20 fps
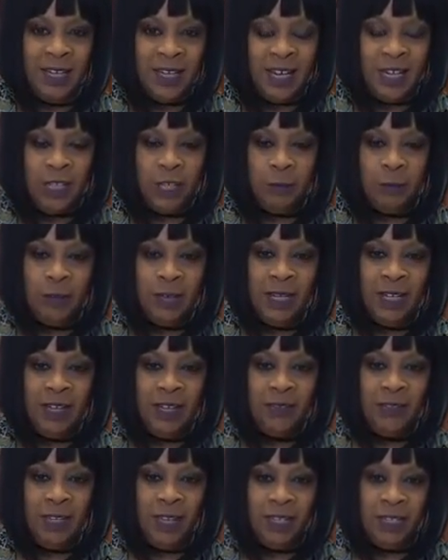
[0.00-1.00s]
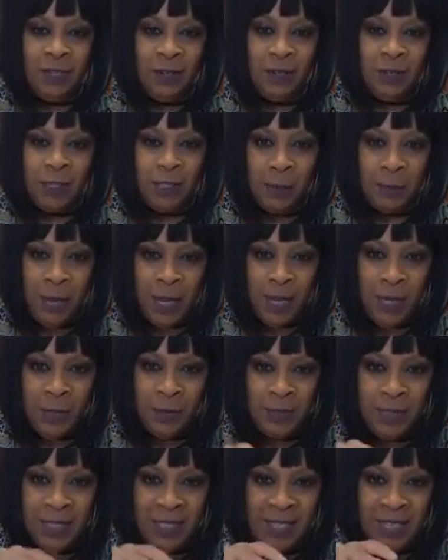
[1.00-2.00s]
Can you believe these are
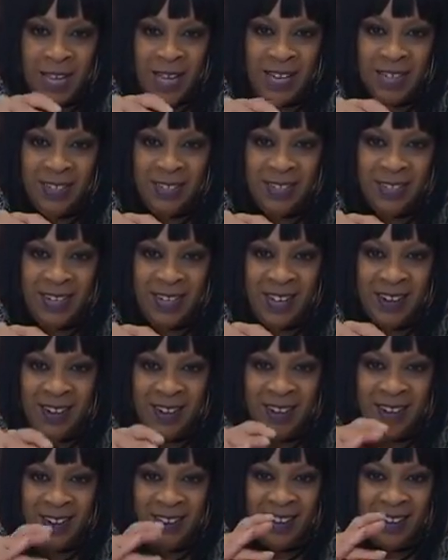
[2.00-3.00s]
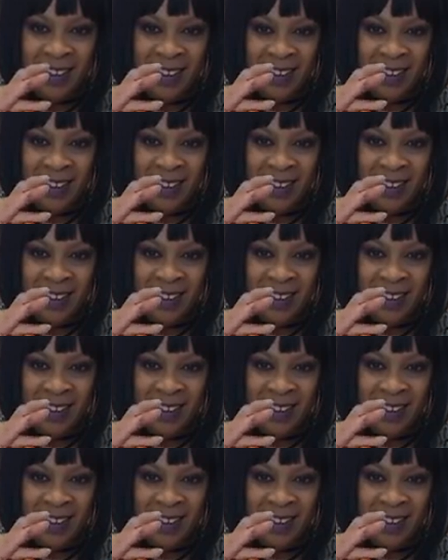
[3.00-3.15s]
tomatoes? See how little they are?